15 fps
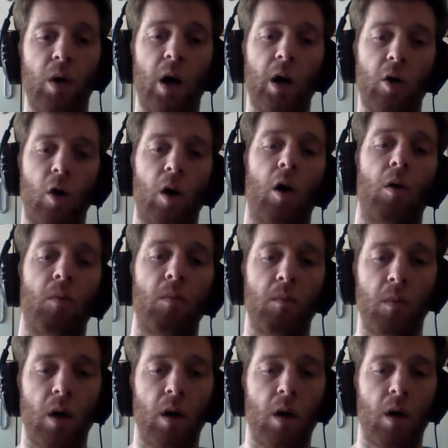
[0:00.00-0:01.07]
got home
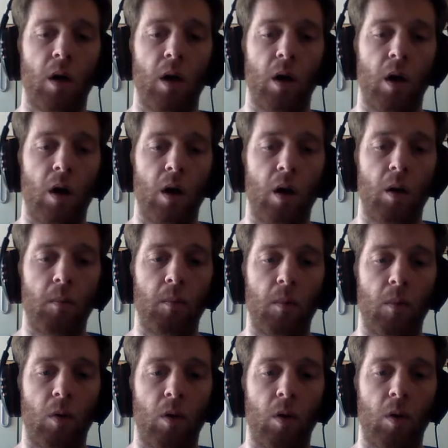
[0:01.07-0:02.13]
on
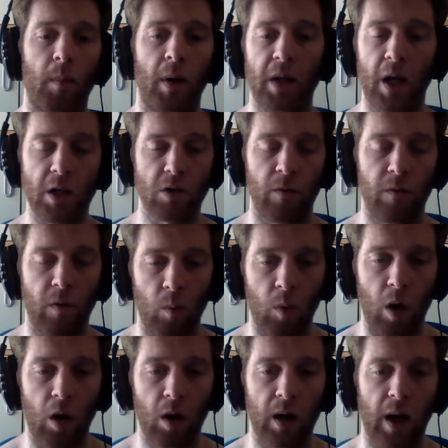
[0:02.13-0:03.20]
my days off from
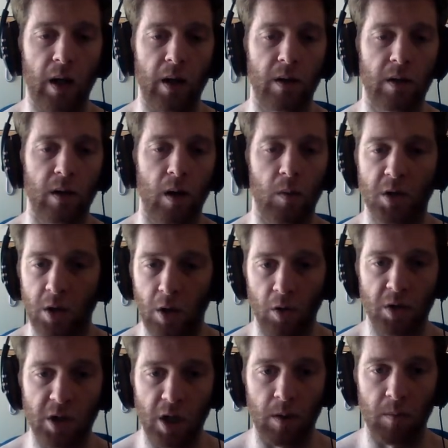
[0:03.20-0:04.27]
work, and I was going to go to
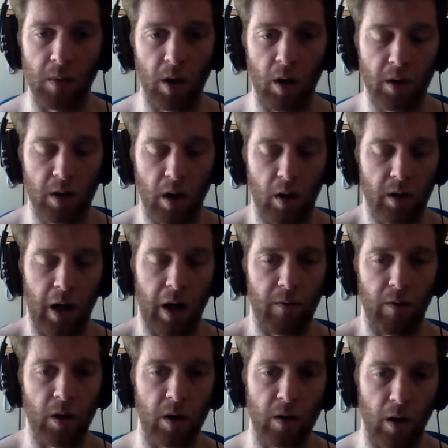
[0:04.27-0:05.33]
the gym. I'd have
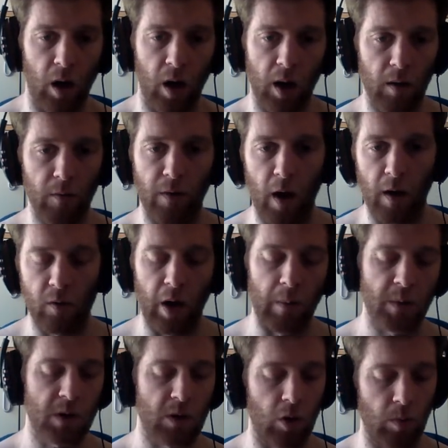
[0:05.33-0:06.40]
only like 5
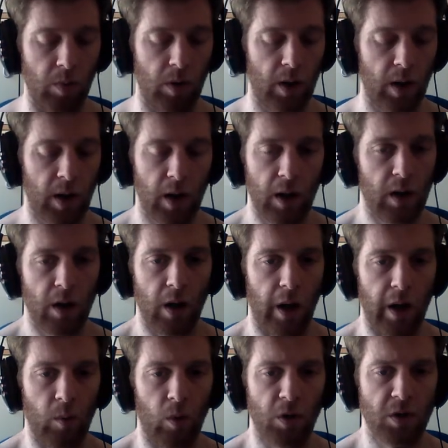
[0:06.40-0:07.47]
gram scoop, and
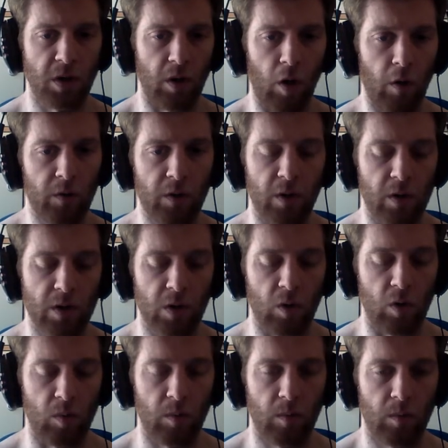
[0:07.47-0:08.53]
it wasn't often at
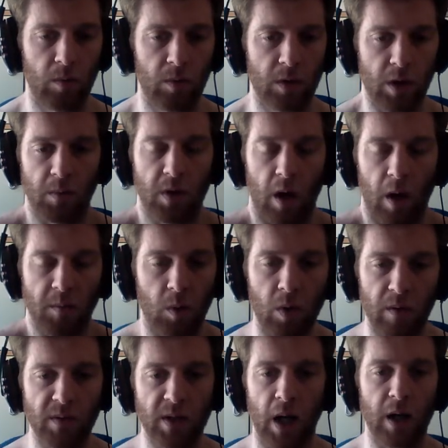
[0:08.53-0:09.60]
all. Sometimes I
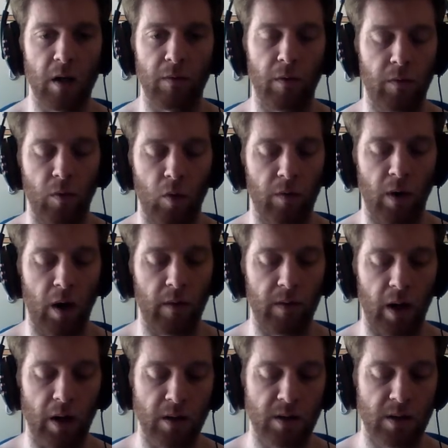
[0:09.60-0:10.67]
wouldn't even take it for 4 or 5
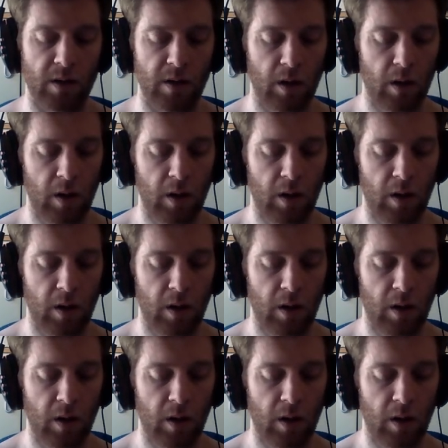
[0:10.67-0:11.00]
days,